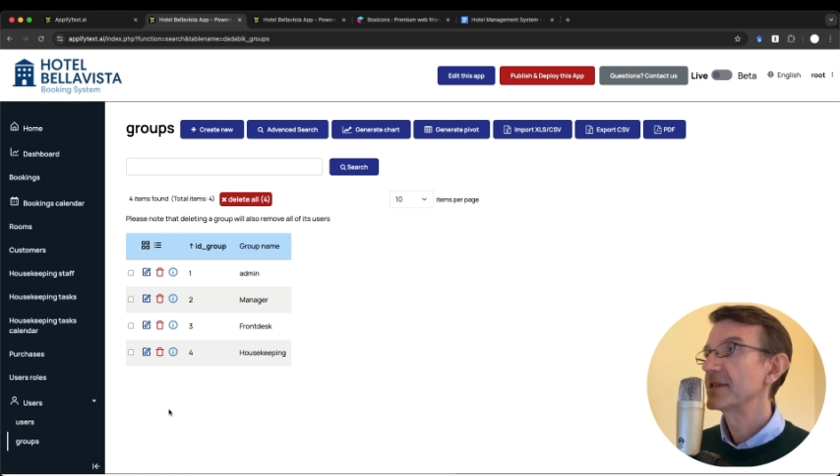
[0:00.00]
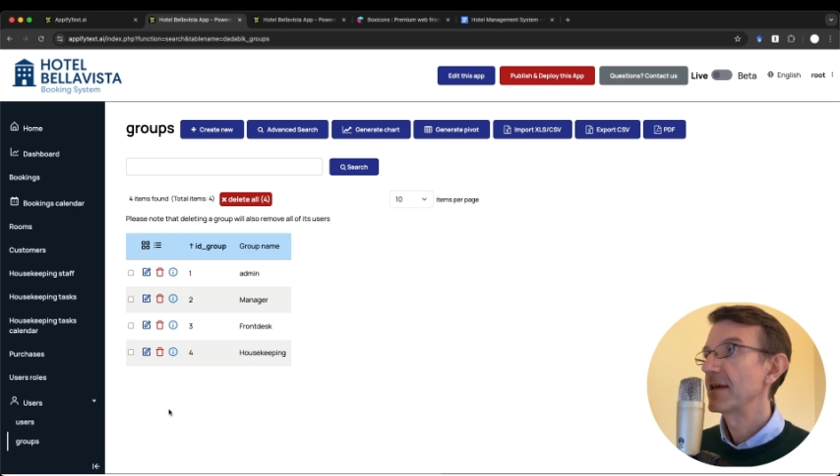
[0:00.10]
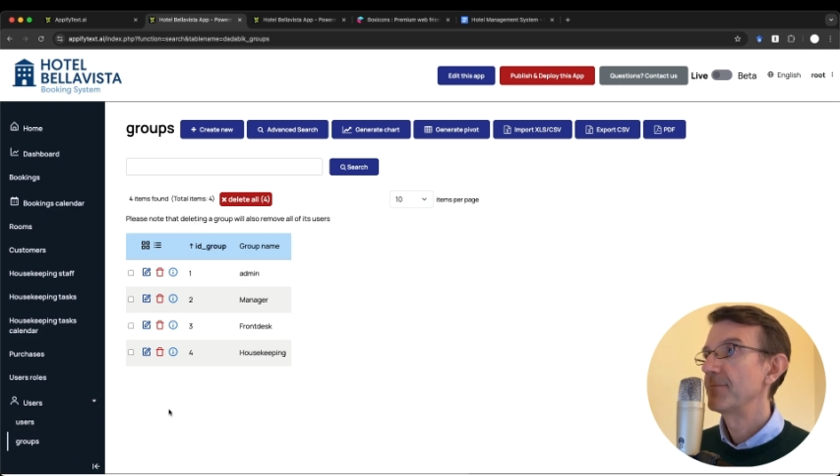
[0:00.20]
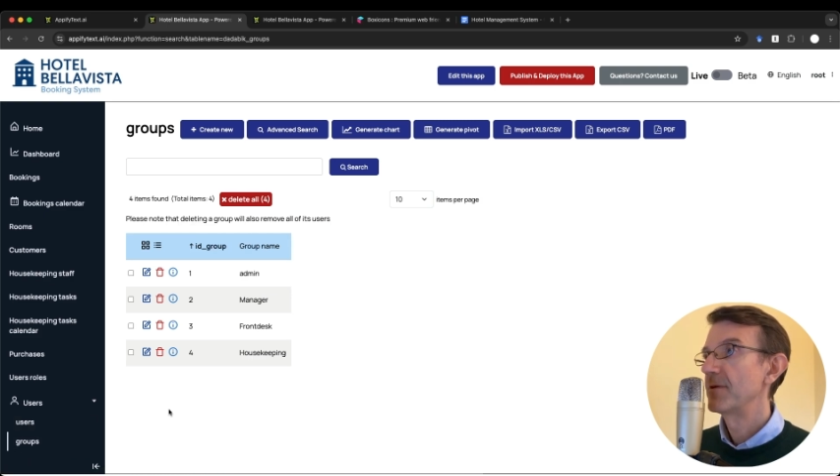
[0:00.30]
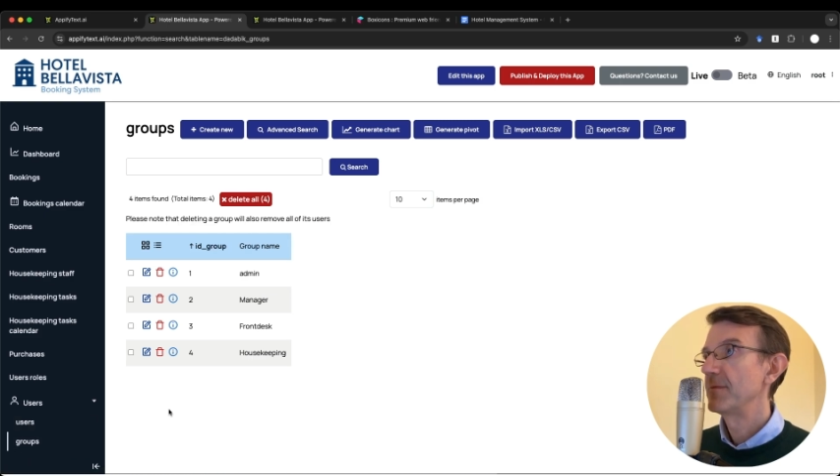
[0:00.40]

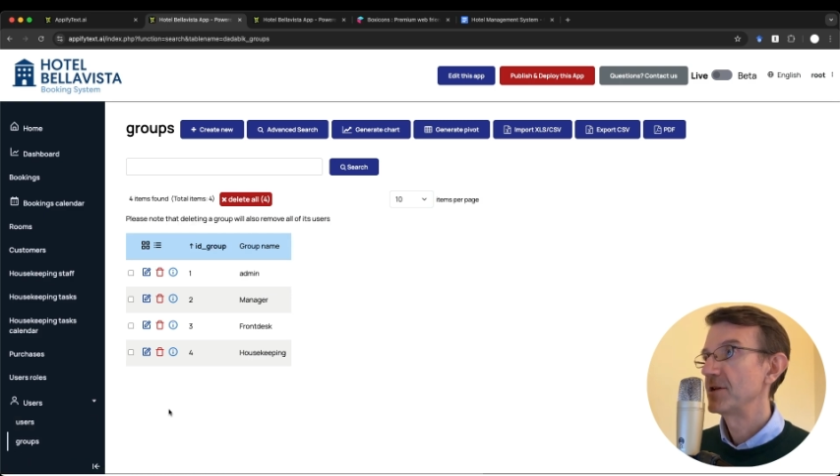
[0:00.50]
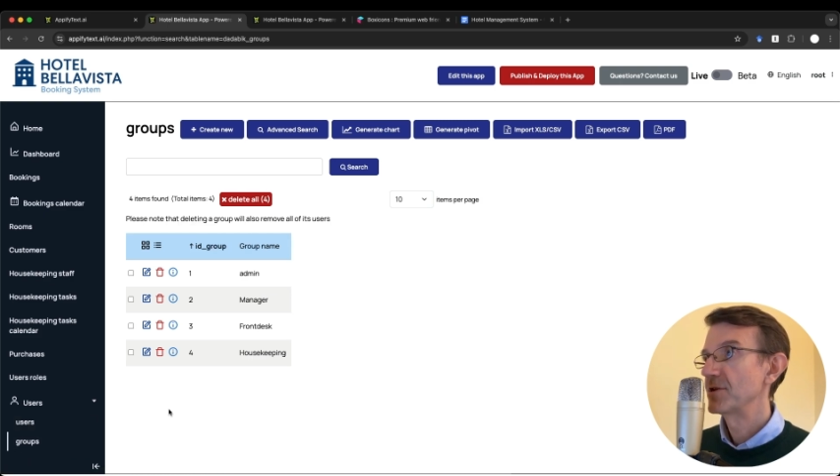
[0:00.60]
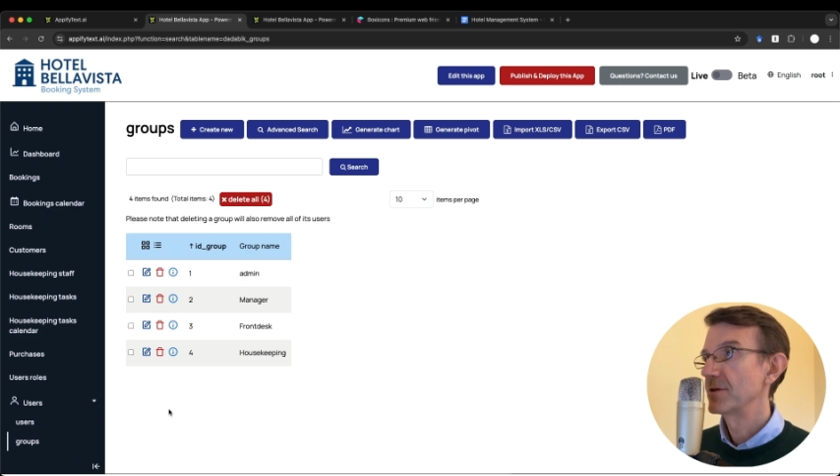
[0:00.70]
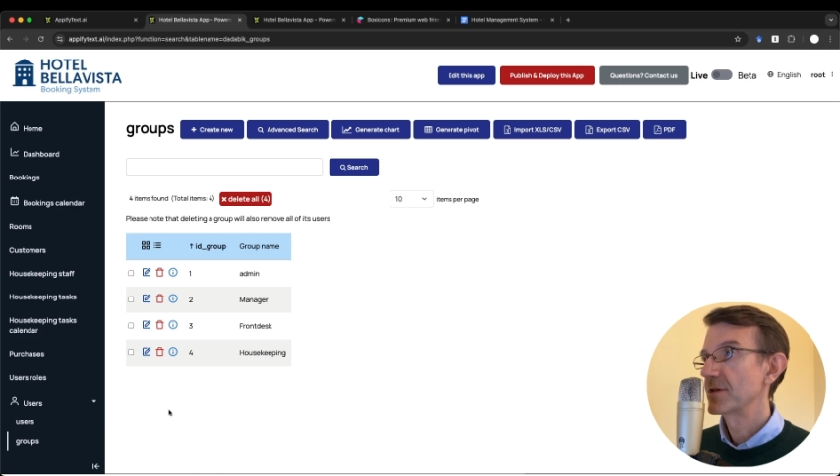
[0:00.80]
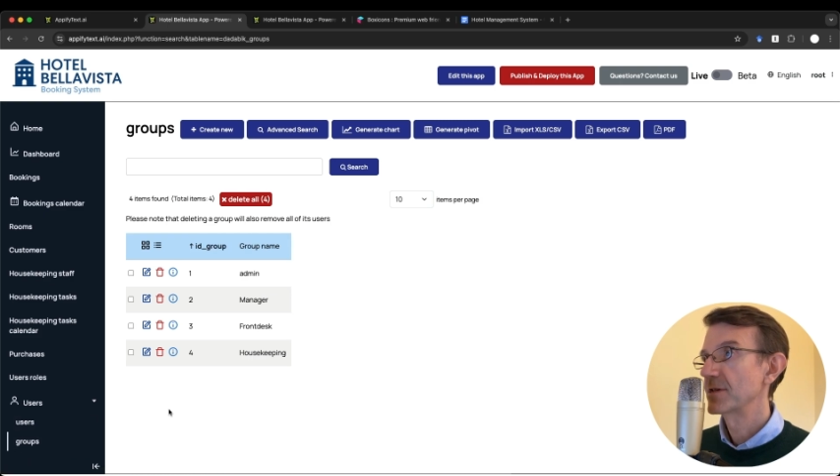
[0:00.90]
same
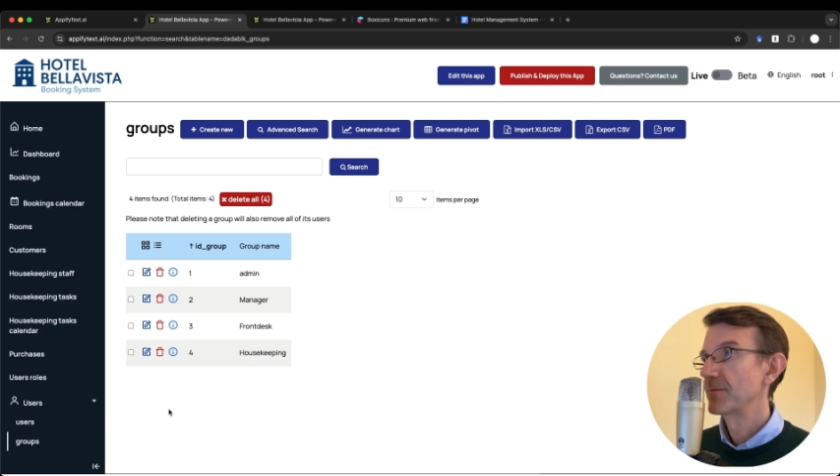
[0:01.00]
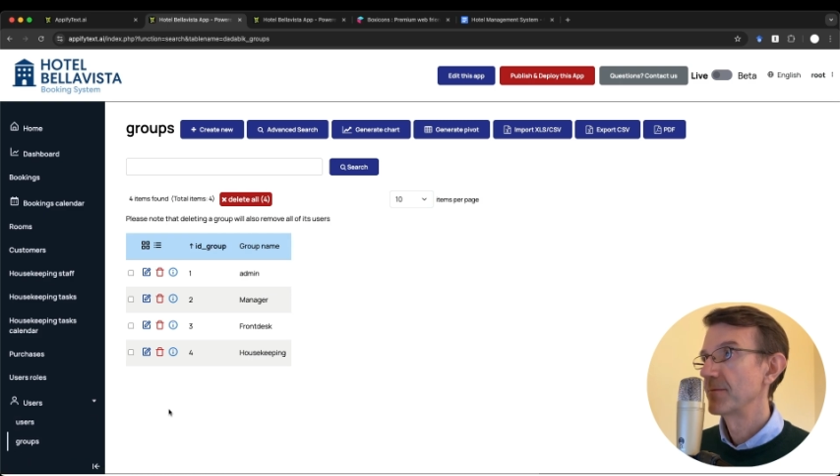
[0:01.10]
permissions.